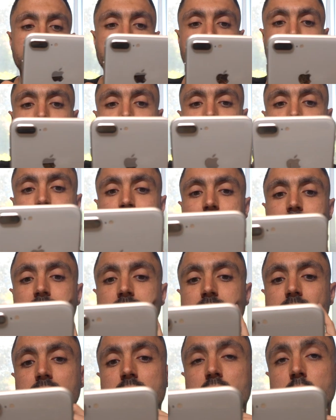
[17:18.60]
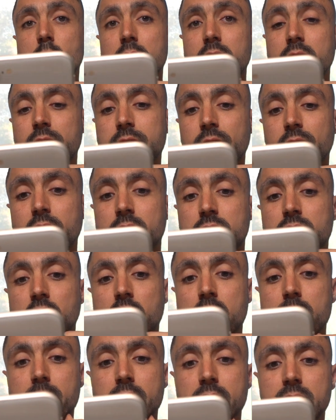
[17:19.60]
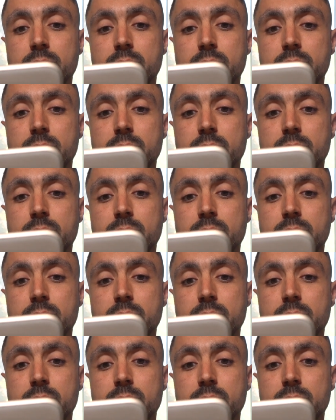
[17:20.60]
Here we go. I documented 20th of October.